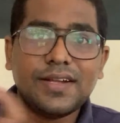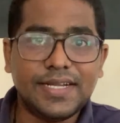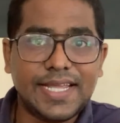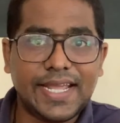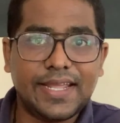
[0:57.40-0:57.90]

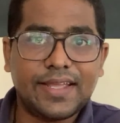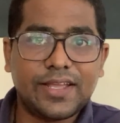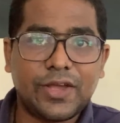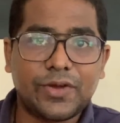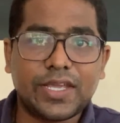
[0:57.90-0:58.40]
day.
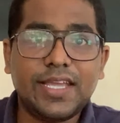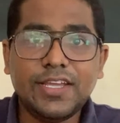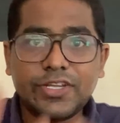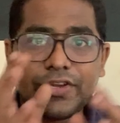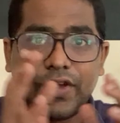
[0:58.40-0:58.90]

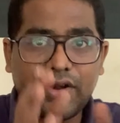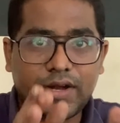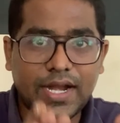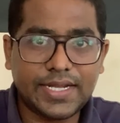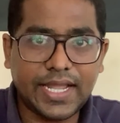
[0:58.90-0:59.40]
Okay, you are
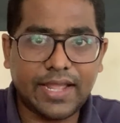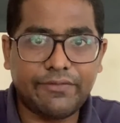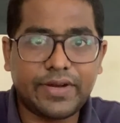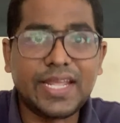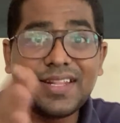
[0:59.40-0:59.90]
writing
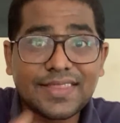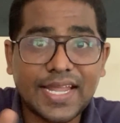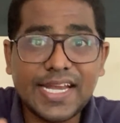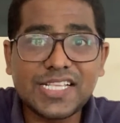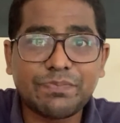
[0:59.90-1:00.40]
every,
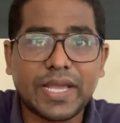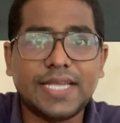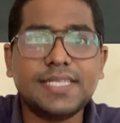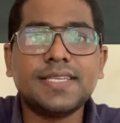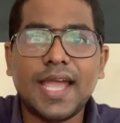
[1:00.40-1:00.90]
then a
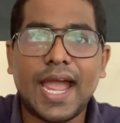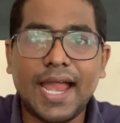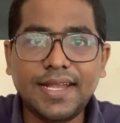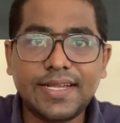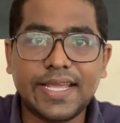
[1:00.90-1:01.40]
space
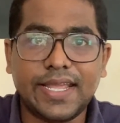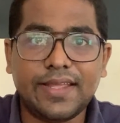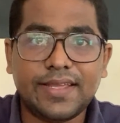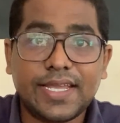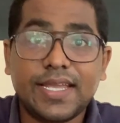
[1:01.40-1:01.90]
and
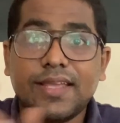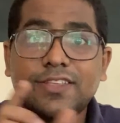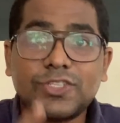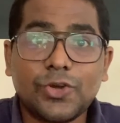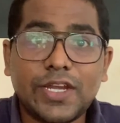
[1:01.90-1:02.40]
day.
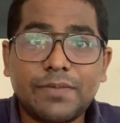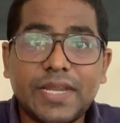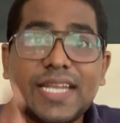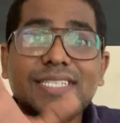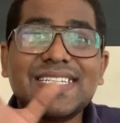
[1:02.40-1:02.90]
So it
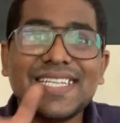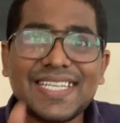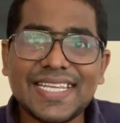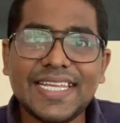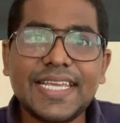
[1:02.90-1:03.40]
means
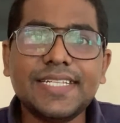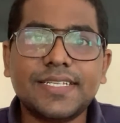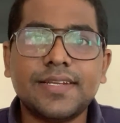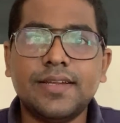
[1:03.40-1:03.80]
each